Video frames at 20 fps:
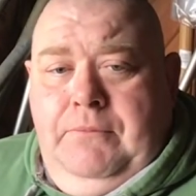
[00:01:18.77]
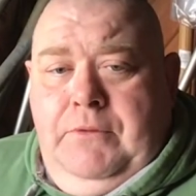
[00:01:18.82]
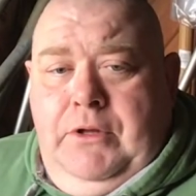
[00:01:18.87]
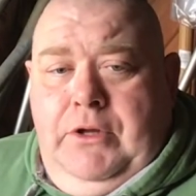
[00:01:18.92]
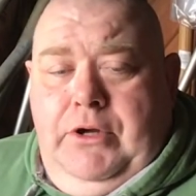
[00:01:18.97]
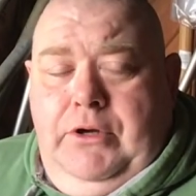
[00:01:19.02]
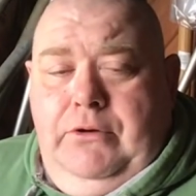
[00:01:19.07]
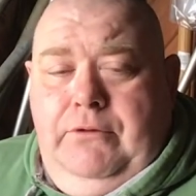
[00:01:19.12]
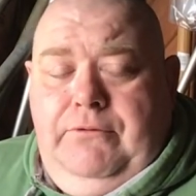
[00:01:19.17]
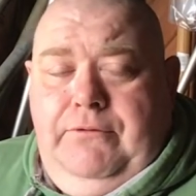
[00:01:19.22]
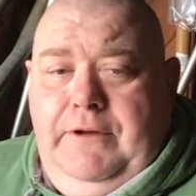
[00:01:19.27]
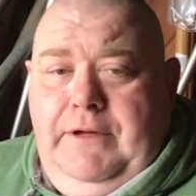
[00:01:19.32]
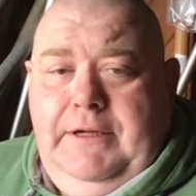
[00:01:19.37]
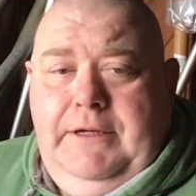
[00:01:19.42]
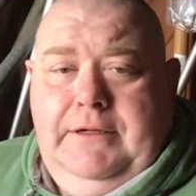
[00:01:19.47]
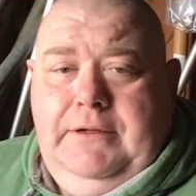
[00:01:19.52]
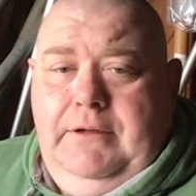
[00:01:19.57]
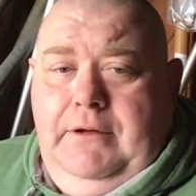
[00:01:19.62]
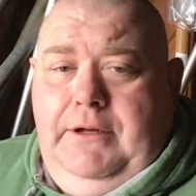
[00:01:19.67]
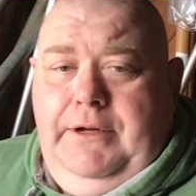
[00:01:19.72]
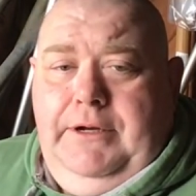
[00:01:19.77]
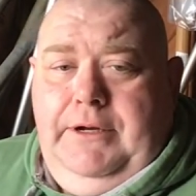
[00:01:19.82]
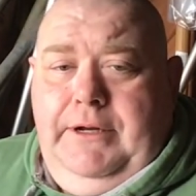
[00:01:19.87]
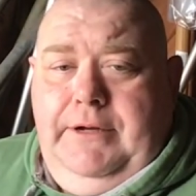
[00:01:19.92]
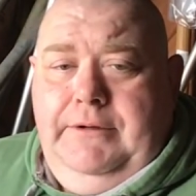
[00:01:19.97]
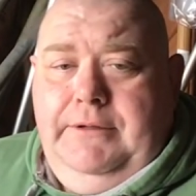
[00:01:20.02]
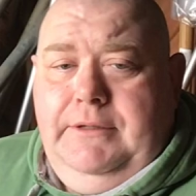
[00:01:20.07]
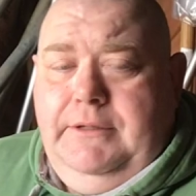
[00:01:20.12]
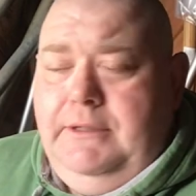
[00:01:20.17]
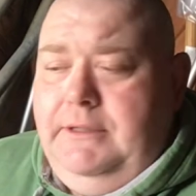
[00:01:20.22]
who think, I don't know,
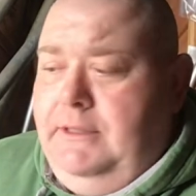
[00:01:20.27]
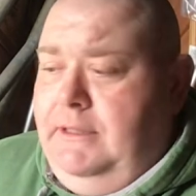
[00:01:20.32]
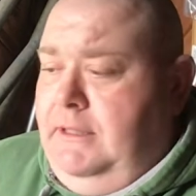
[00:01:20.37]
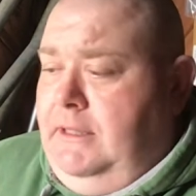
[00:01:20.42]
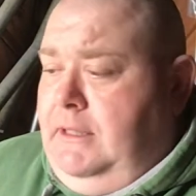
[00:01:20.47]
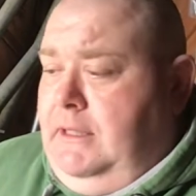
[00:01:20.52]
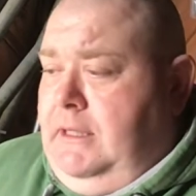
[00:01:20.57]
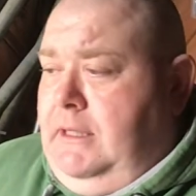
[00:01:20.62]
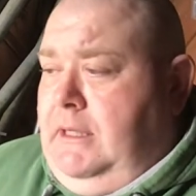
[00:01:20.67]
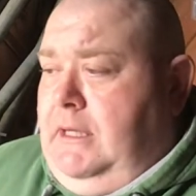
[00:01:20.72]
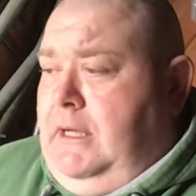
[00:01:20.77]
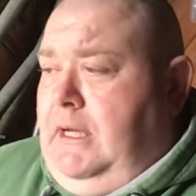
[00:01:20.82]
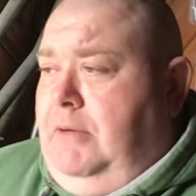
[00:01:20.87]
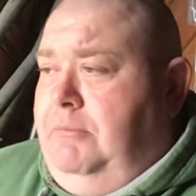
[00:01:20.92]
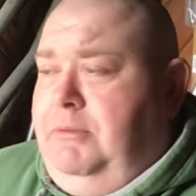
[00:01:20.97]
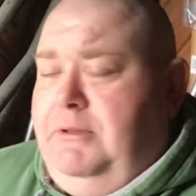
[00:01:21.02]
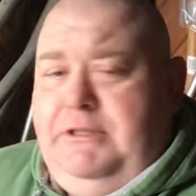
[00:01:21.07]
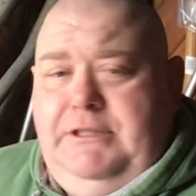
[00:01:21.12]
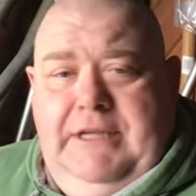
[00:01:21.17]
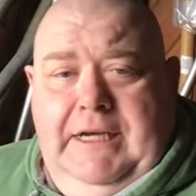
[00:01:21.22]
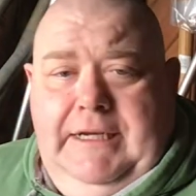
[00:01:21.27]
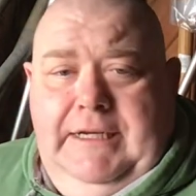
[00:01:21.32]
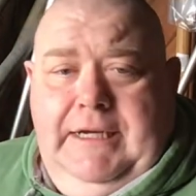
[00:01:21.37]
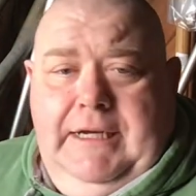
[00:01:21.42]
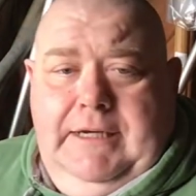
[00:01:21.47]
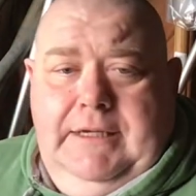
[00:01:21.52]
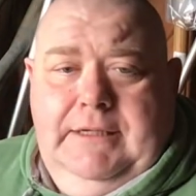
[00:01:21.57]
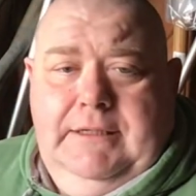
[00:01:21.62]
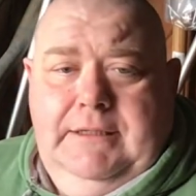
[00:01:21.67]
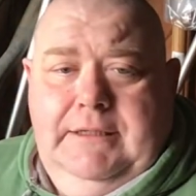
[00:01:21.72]
a
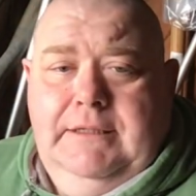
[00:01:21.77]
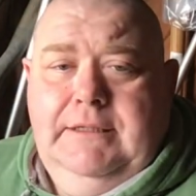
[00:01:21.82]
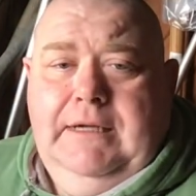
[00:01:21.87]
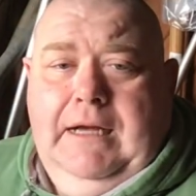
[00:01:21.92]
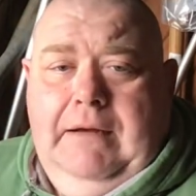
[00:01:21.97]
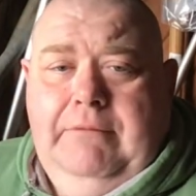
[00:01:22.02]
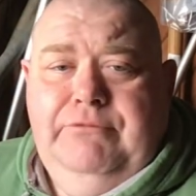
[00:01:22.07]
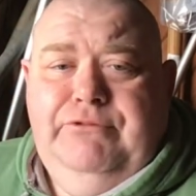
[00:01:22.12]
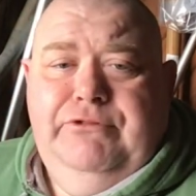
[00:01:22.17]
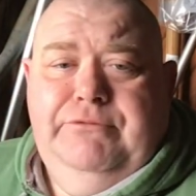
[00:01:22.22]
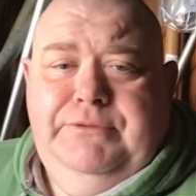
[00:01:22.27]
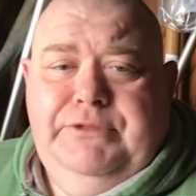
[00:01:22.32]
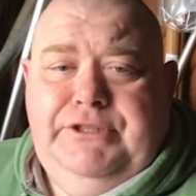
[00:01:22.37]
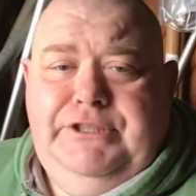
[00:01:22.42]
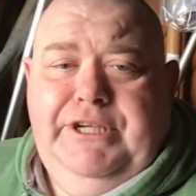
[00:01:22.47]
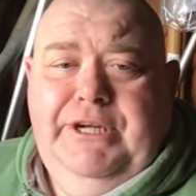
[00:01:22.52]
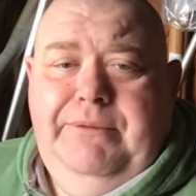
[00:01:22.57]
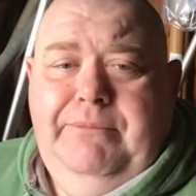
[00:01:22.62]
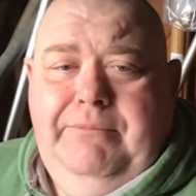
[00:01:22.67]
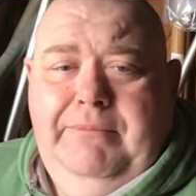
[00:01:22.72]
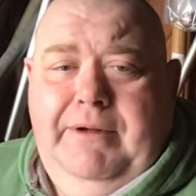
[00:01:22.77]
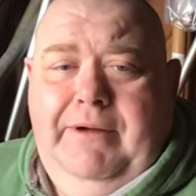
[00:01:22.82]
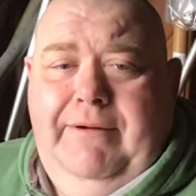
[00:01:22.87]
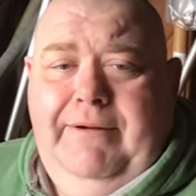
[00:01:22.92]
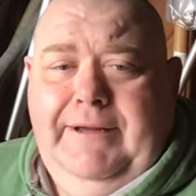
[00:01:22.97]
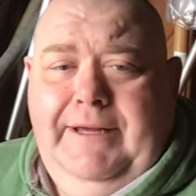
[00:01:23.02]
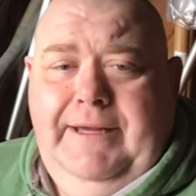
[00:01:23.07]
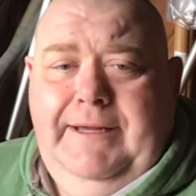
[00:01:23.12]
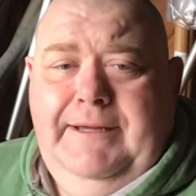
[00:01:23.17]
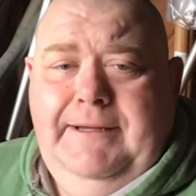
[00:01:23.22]
potato comes from the
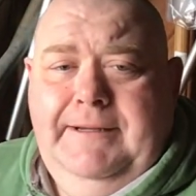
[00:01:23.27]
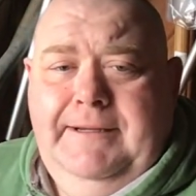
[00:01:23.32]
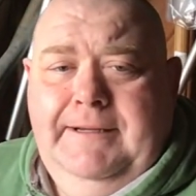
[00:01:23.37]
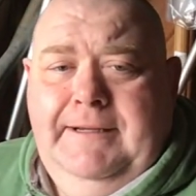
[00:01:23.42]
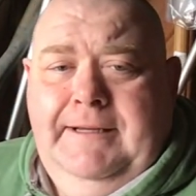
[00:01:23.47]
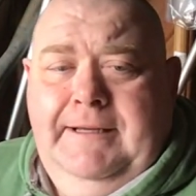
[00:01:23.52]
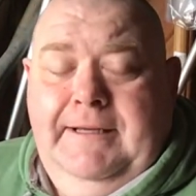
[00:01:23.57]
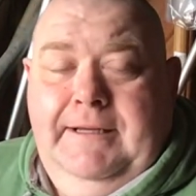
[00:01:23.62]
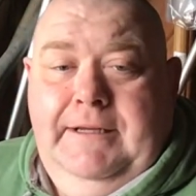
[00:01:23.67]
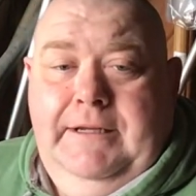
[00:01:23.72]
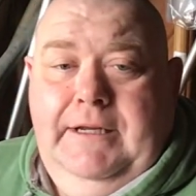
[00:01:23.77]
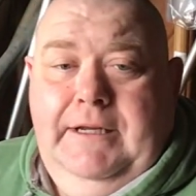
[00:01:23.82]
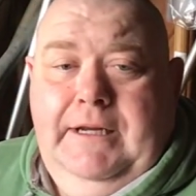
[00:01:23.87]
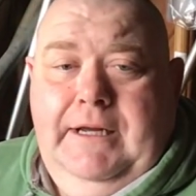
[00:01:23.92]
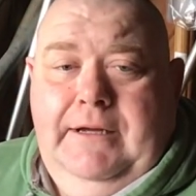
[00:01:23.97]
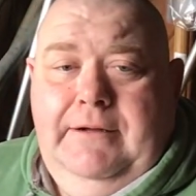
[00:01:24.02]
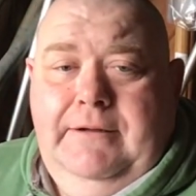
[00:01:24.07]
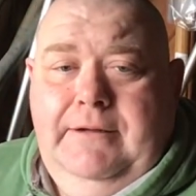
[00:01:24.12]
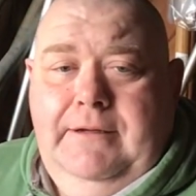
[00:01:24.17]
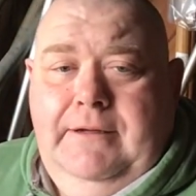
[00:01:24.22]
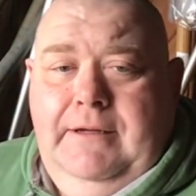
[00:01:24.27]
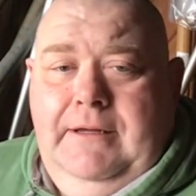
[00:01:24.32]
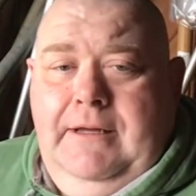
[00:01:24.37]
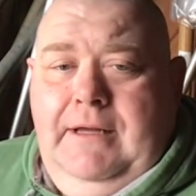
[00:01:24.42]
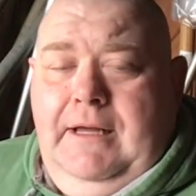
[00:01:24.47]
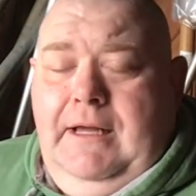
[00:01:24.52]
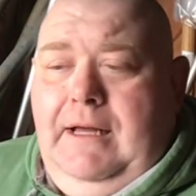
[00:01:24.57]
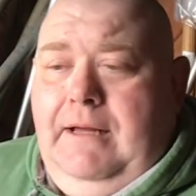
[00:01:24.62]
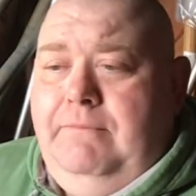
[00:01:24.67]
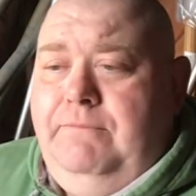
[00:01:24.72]
supermarket,
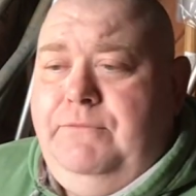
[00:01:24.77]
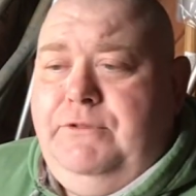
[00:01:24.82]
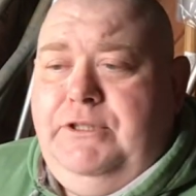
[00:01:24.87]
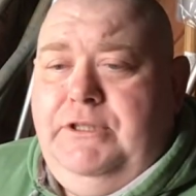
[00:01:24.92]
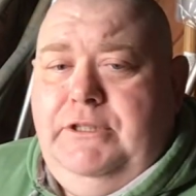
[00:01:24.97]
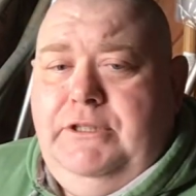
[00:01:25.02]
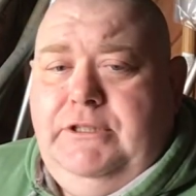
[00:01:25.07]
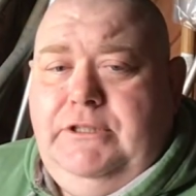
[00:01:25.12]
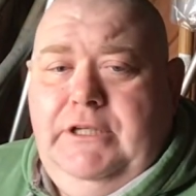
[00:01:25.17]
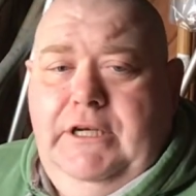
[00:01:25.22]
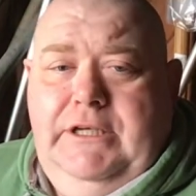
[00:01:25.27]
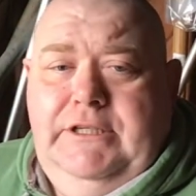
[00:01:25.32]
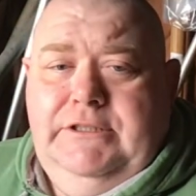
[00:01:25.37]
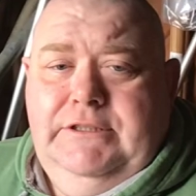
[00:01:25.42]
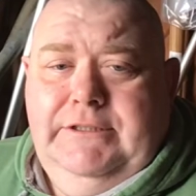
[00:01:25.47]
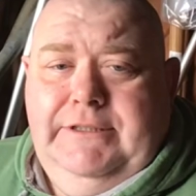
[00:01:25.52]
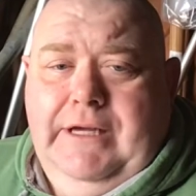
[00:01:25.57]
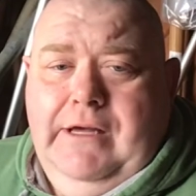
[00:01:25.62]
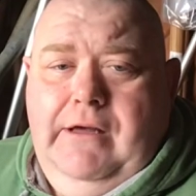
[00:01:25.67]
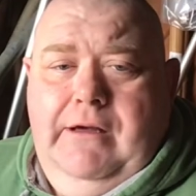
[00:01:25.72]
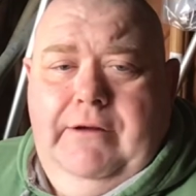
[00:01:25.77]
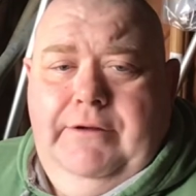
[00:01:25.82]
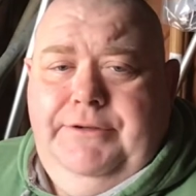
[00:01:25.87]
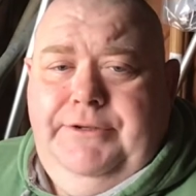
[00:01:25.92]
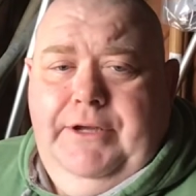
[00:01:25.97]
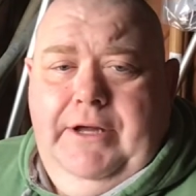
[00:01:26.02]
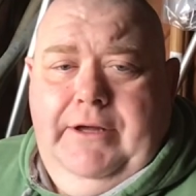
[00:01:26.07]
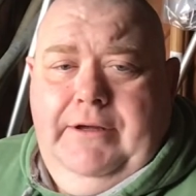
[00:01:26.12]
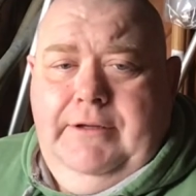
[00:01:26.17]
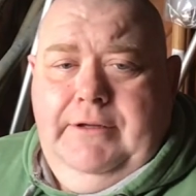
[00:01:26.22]
to the seasoned
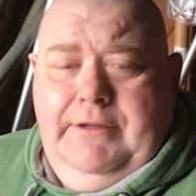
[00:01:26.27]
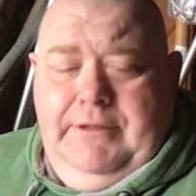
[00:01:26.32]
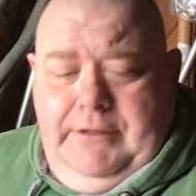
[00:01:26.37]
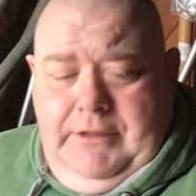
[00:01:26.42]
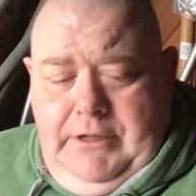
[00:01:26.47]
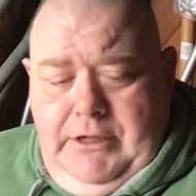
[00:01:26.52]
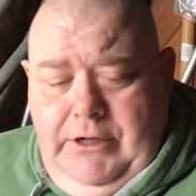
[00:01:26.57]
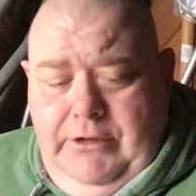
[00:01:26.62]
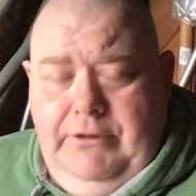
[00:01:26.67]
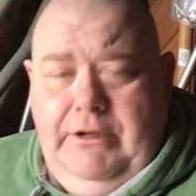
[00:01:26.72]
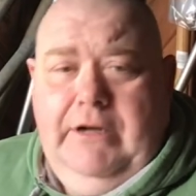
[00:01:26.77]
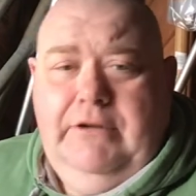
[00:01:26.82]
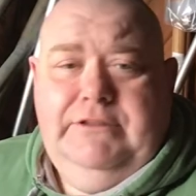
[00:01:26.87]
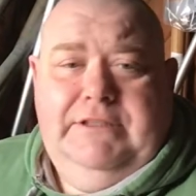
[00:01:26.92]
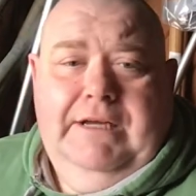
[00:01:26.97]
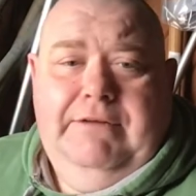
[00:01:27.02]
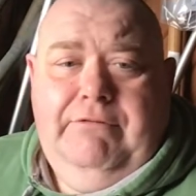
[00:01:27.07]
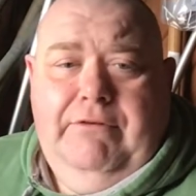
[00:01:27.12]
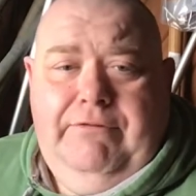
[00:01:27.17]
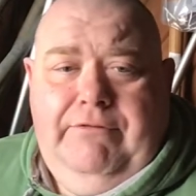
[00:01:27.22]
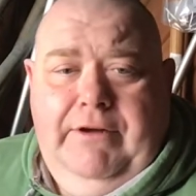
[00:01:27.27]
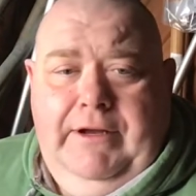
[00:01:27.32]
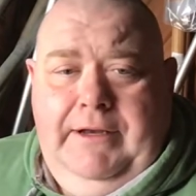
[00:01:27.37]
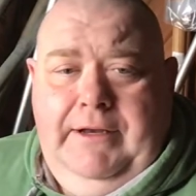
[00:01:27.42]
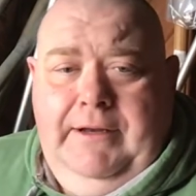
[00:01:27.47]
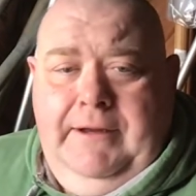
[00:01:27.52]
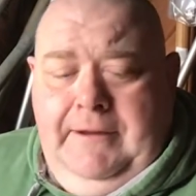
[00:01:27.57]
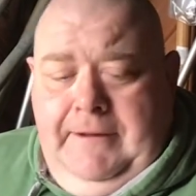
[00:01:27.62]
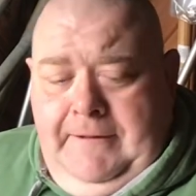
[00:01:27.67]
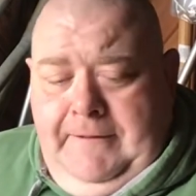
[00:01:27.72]
gardener who knows everything,
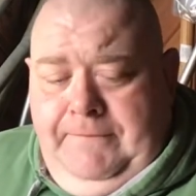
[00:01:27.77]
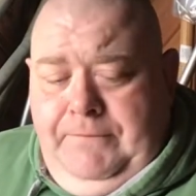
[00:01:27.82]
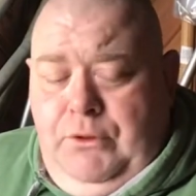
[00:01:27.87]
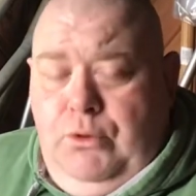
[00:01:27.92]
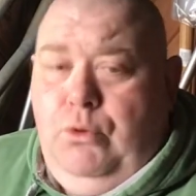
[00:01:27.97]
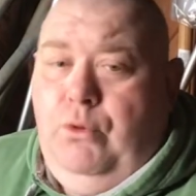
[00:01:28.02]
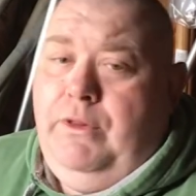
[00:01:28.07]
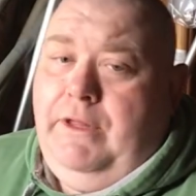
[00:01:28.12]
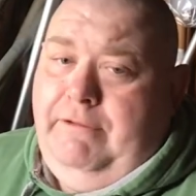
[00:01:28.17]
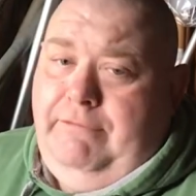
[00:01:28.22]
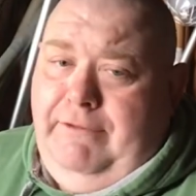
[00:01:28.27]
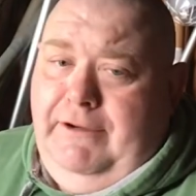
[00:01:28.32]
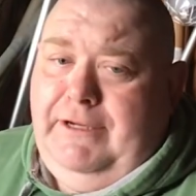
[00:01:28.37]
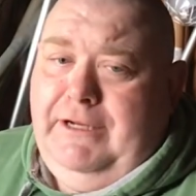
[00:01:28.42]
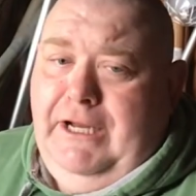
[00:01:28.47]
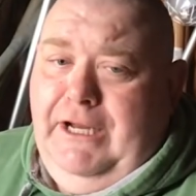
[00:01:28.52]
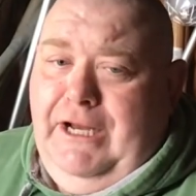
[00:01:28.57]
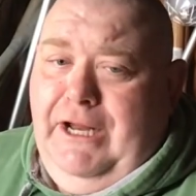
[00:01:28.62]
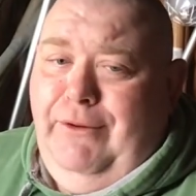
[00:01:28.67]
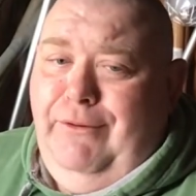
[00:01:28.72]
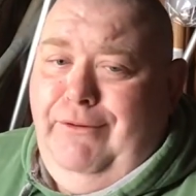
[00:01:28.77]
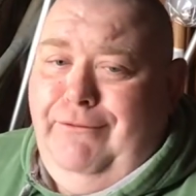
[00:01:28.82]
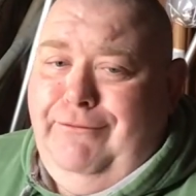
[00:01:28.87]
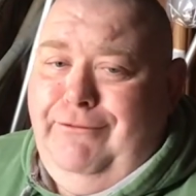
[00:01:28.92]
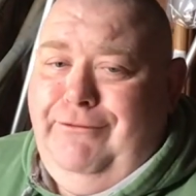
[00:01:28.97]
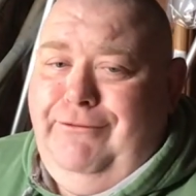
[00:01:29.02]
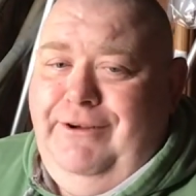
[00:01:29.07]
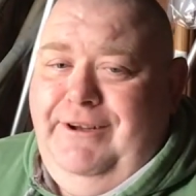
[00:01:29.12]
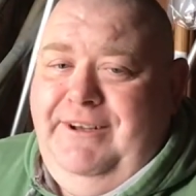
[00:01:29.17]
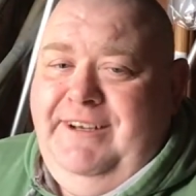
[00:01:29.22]
or they think they know
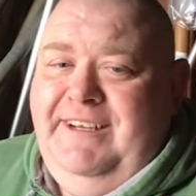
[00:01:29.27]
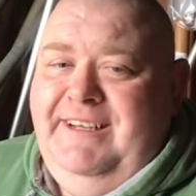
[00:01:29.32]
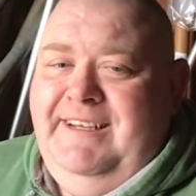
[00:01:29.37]
everything.